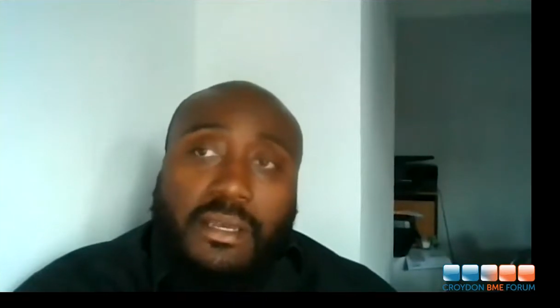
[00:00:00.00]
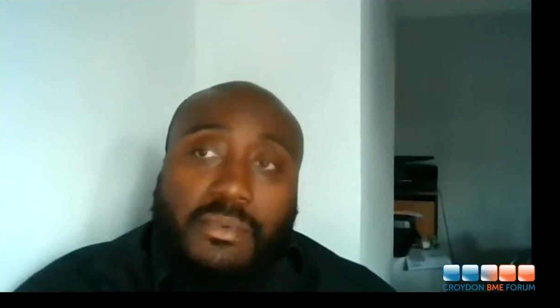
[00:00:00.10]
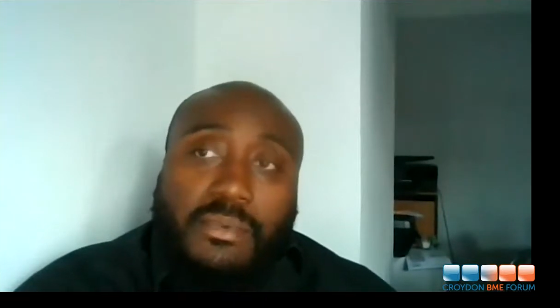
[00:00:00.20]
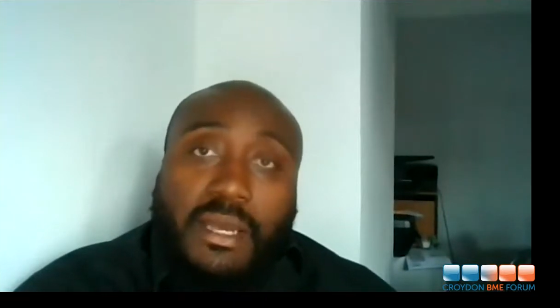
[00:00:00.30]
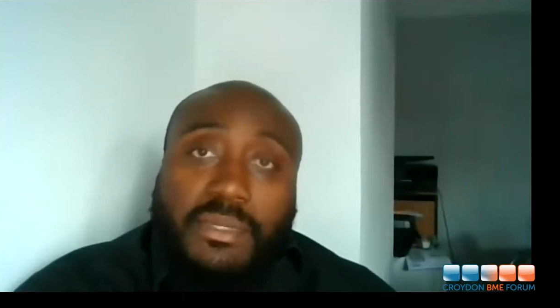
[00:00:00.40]

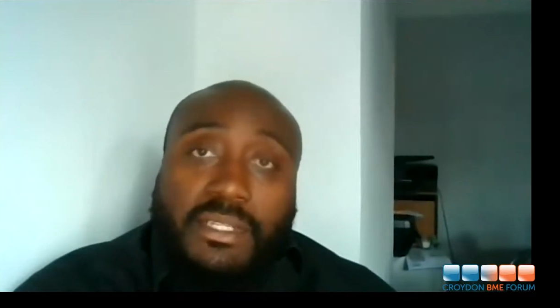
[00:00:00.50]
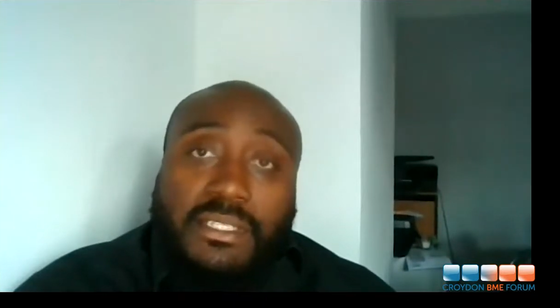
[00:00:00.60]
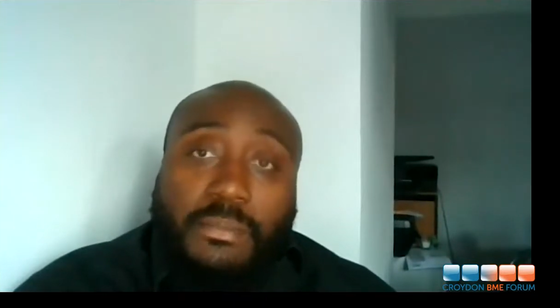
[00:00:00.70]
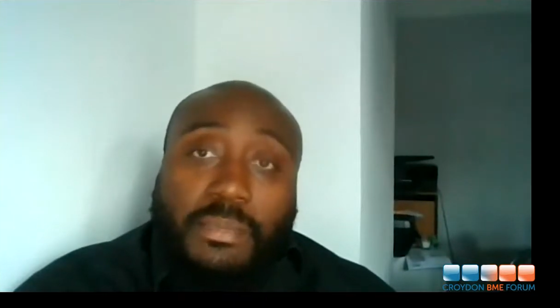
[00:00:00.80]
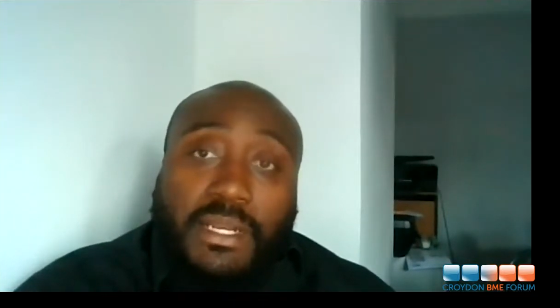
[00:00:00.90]
coming
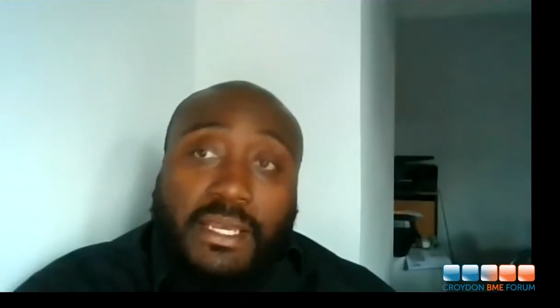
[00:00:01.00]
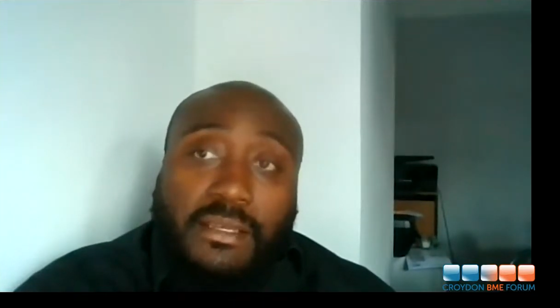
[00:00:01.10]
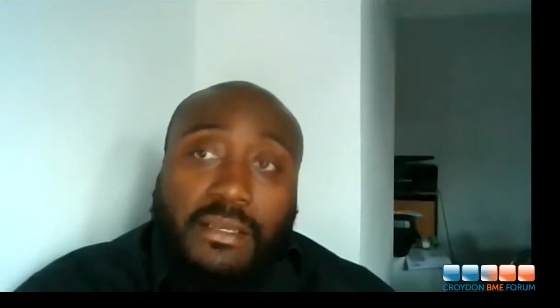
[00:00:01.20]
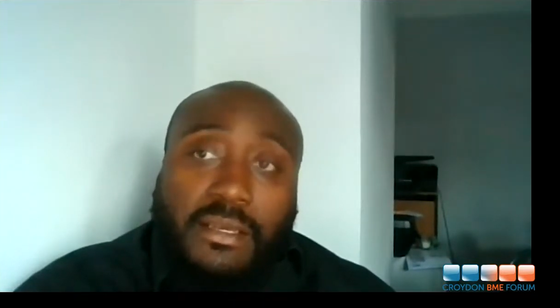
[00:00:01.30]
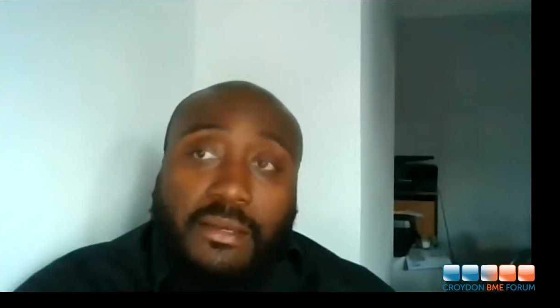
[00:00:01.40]
into
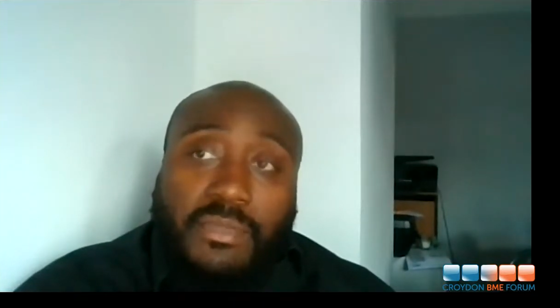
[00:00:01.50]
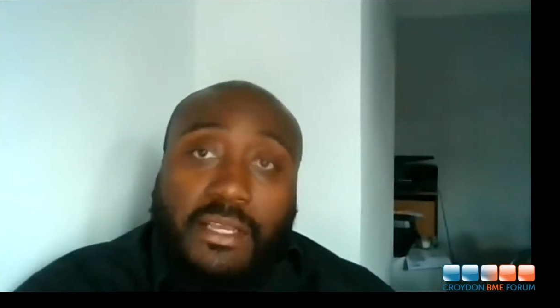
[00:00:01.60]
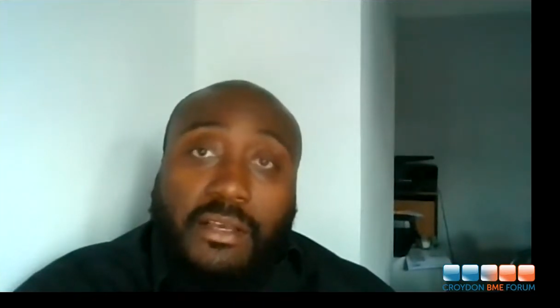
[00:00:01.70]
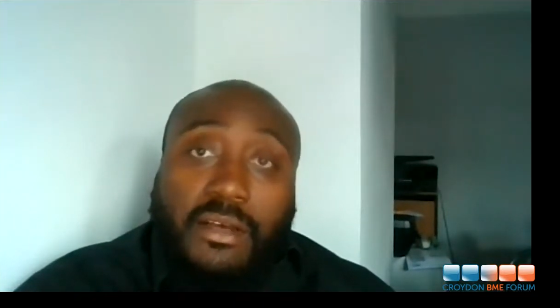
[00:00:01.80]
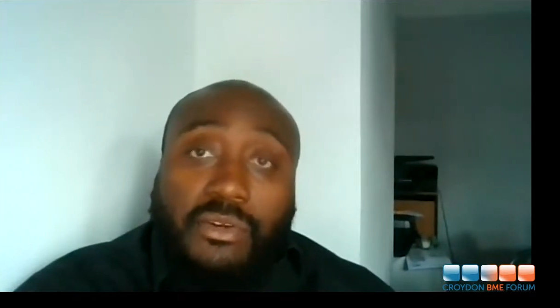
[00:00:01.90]
play,
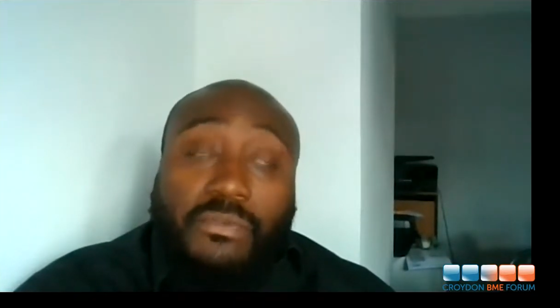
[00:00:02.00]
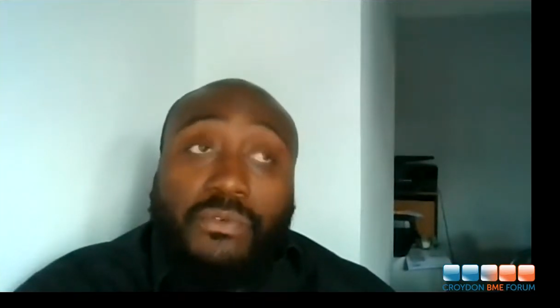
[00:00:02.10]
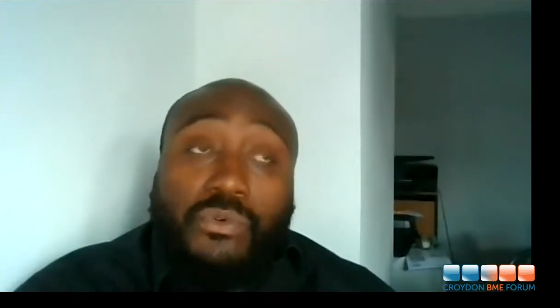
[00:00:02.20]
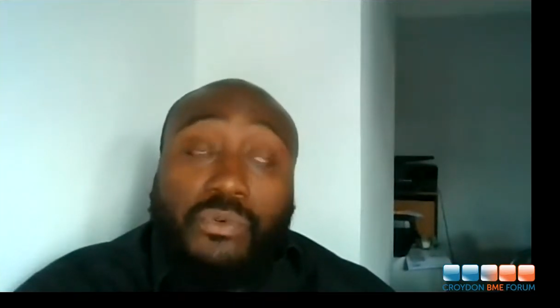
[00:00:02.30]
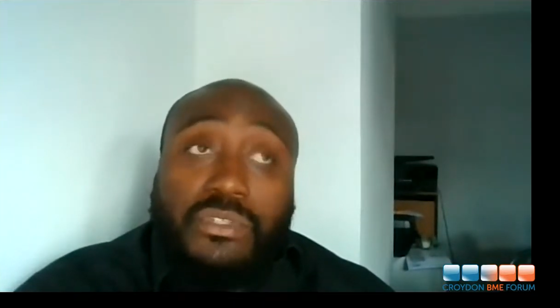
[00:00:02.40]
they can't
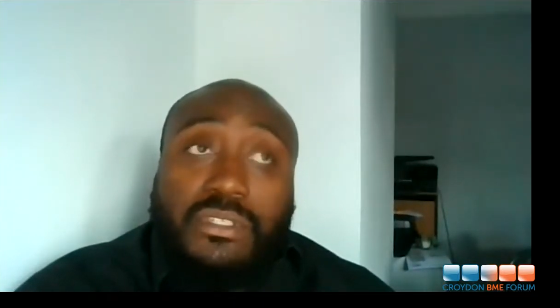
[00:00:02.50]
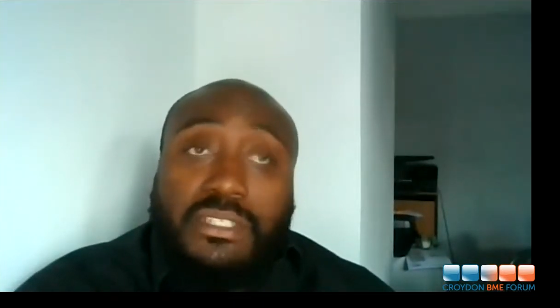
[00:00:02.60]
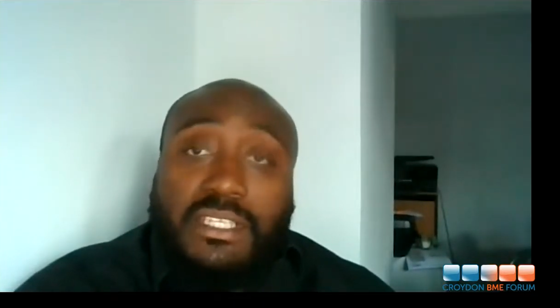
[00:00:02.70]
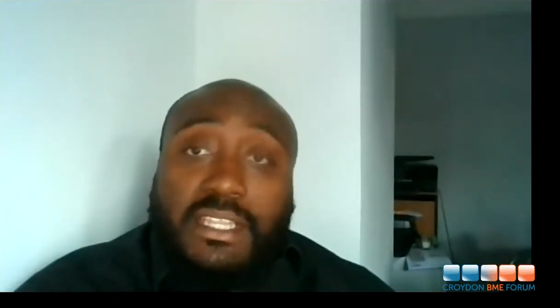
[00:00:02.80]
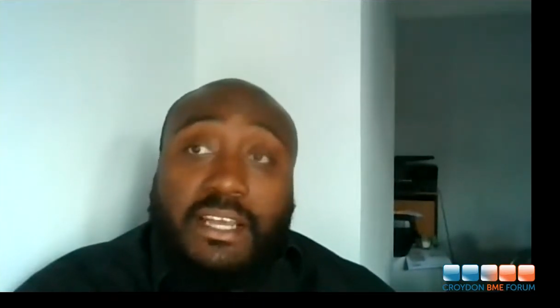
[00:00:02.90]
afford
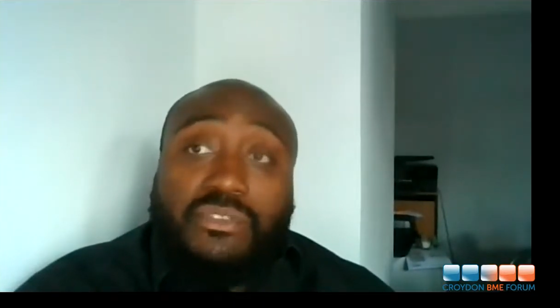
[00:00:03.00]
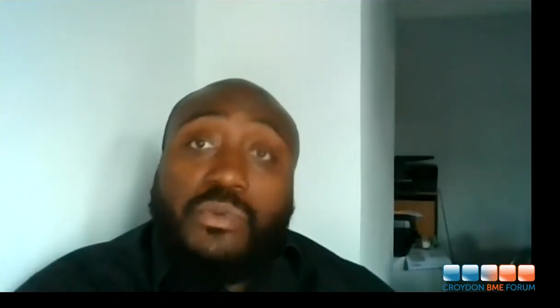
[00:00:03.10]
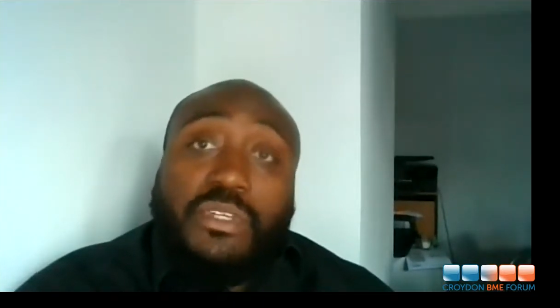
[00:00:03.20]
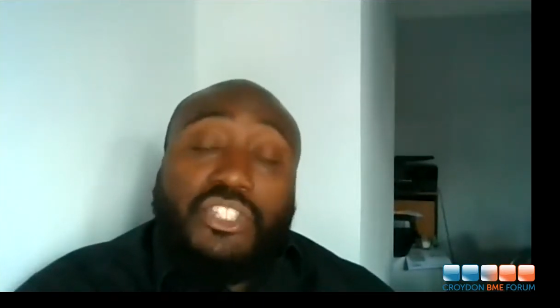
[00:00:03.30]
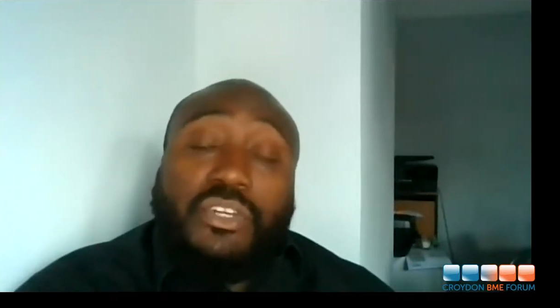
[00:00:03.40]

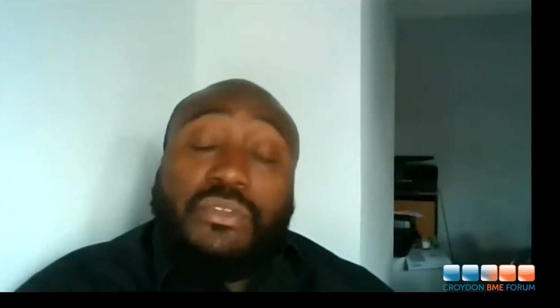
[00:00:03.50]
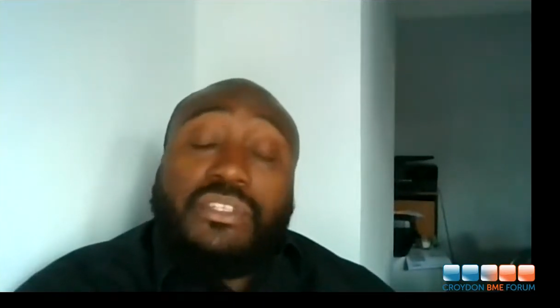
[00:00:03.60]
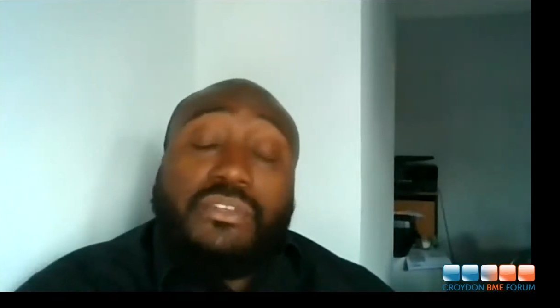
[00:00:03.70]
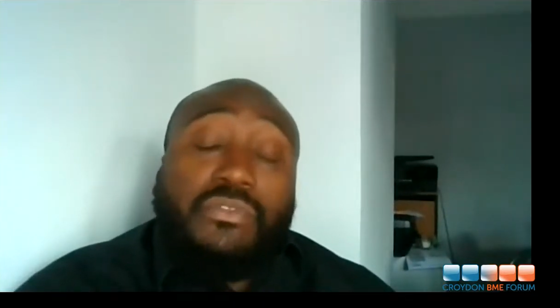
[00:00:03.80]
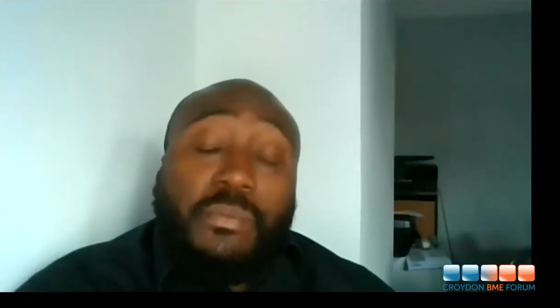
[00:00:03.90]
to switch it
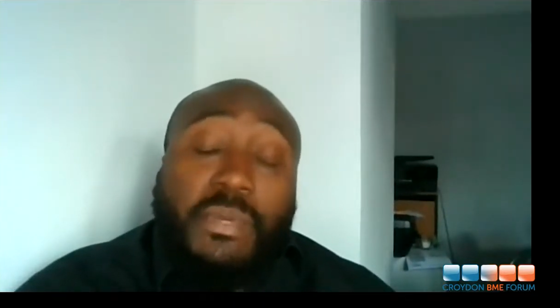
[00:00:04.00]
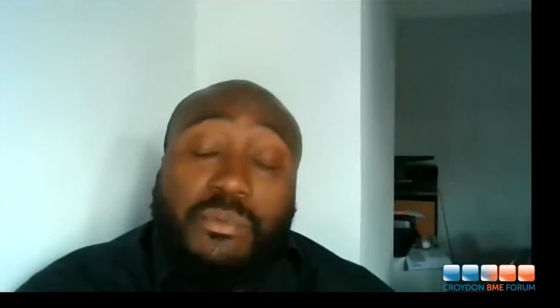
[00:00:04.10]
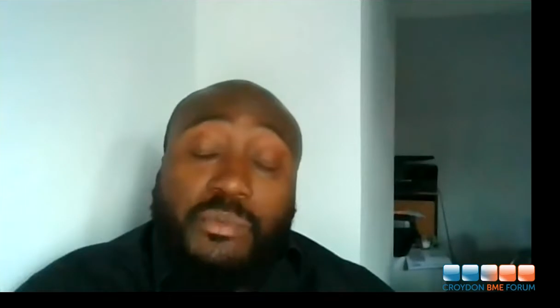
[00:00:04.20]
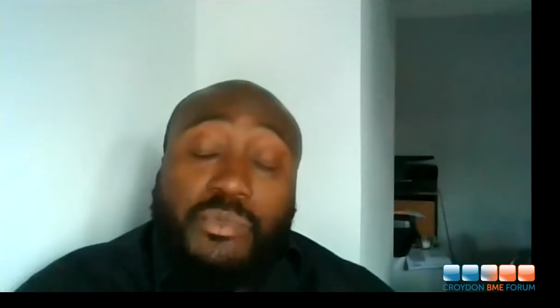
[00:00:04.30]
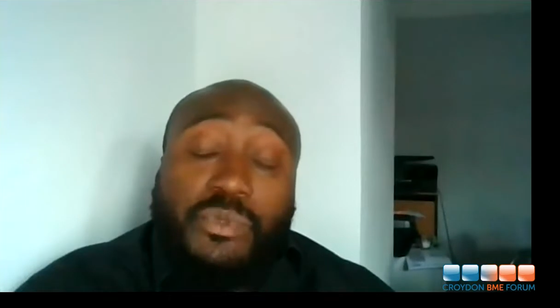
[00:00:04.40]
onto a
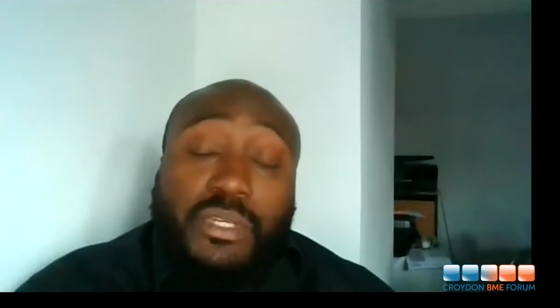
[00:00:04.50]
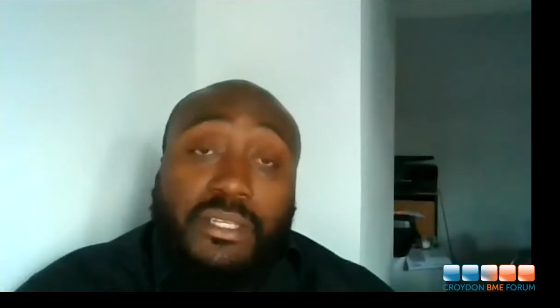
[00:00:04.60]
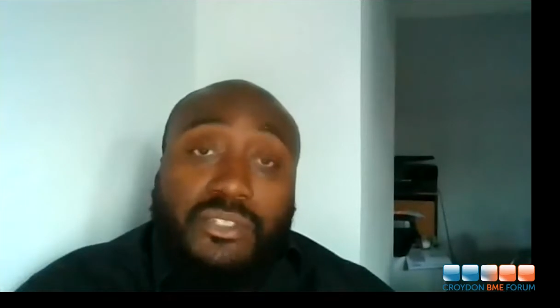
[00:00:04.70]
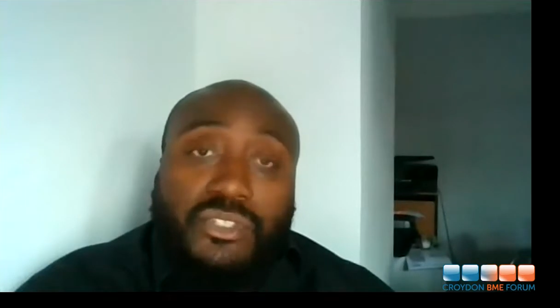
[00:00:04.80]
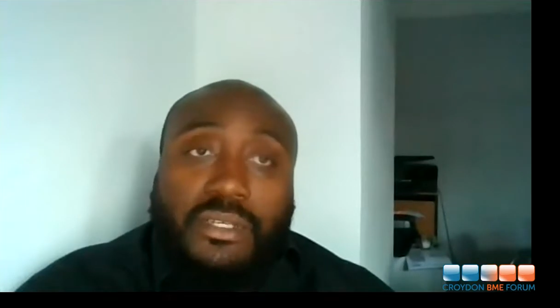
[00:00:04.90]
repayment
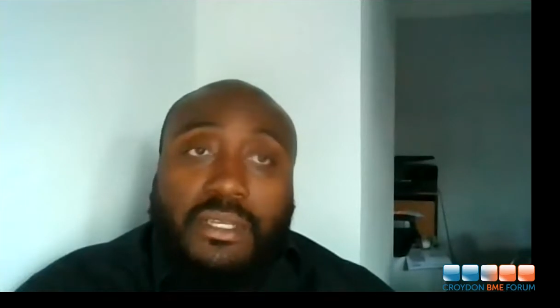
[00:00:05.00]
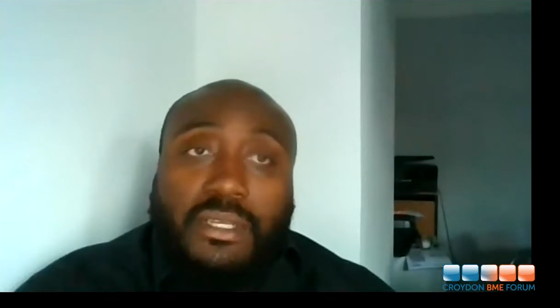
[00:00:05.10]
mortgage.